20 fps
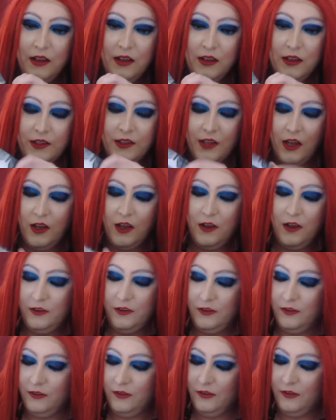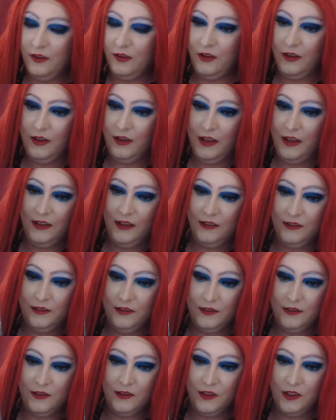so it
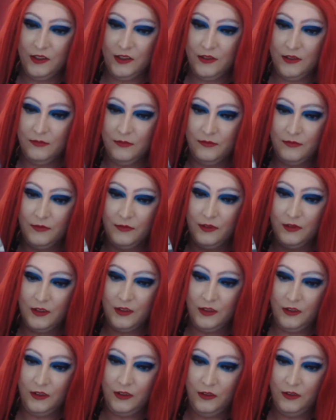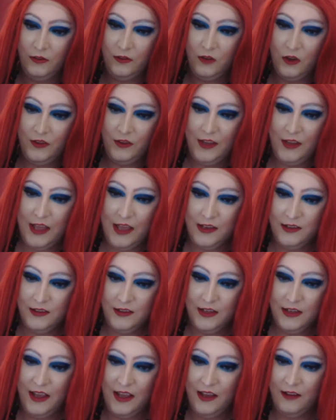just, you've got the end
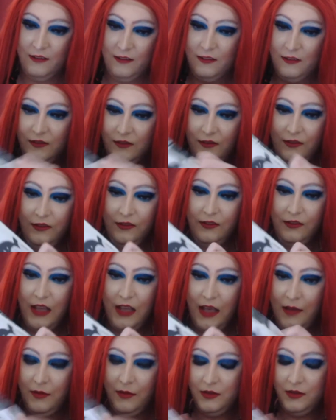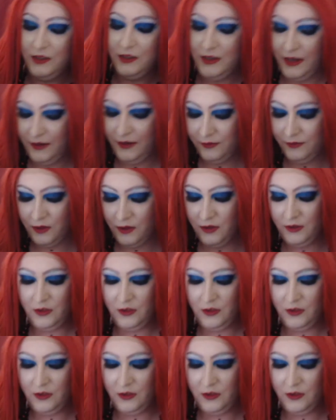here and the hem underneath, so it